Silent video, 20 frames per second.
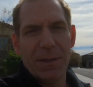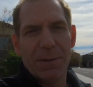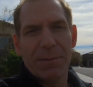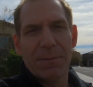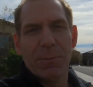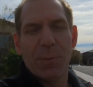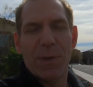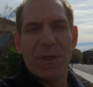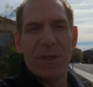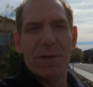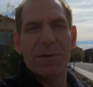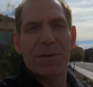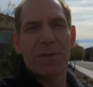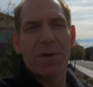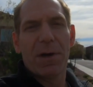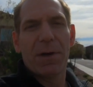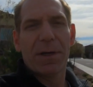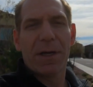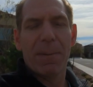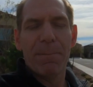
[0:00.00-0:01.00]
when you
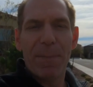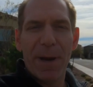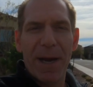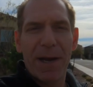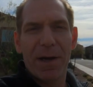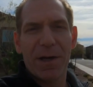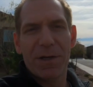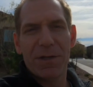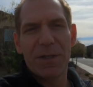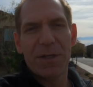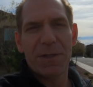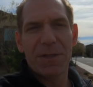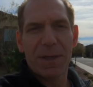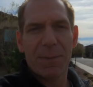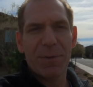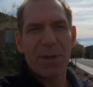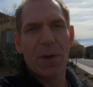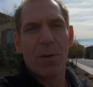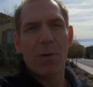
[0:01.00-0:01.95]
start comparing to some of the